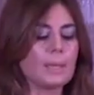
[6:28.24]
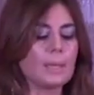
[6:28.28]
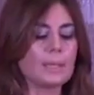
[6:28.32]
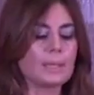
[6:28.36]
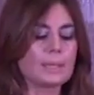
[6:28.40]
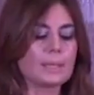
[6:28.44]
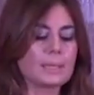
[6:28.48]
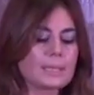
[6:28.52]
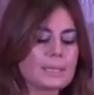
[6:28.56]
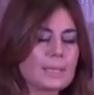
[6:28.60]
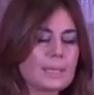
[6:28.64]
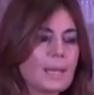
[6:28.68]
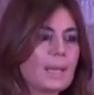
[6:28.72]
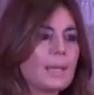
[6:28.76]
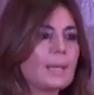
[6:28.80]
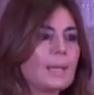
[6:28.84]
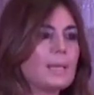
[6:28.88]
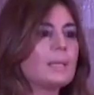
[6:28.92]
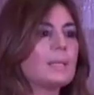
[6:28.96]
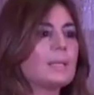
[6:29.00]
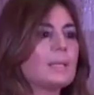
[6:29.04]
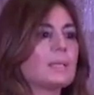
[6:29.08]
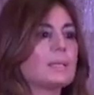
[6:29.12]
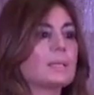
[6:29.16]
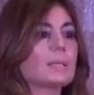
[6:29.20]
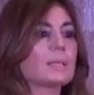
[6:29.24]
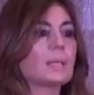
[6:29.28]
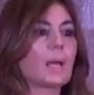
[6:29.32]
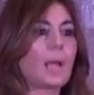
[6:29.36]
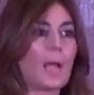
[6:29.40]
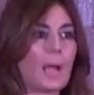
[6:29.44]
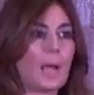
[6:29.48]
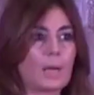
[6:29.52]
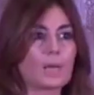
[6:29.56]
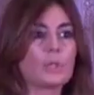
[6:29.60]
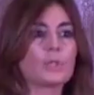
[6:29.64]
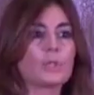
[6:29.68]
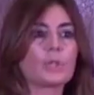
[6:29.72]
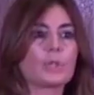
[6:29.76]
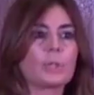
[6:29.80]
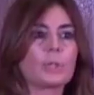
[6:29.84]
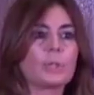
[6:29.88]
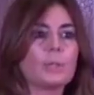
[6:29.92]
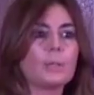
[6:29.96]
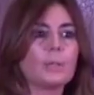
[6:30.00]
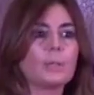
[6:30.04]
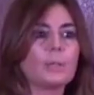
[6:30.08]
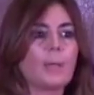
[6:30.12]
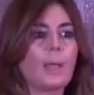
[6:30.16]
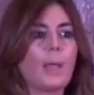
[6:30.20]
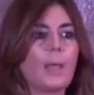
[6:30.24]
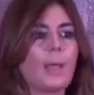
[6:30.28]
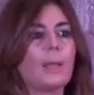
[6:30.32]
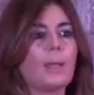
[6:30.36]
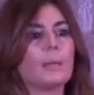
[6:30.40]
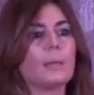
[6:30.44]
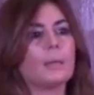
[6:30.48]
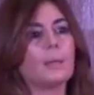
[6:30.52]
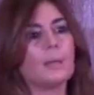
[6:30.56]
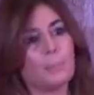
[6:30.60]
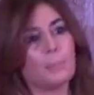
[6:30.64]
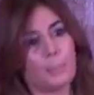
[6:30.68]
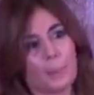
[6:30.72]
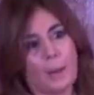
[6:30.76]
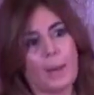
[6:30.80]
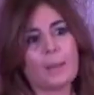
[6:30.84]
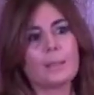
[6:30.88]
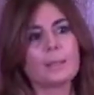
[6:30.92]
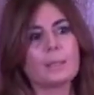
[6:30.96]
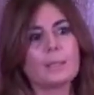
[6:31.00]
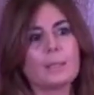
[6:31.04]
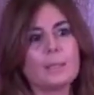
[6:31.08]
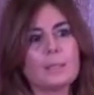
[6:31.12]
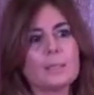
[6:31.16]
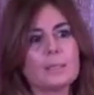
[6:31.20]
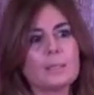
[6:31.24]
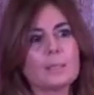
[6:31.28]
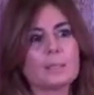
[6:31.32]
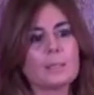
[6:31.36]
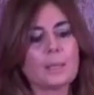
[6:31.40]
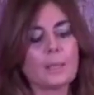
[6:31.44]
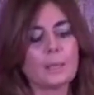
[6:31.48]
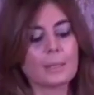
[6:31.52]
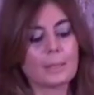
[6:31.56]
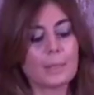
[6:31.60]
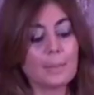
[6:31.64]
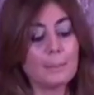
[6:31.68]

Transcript: Design is a culture and a practice.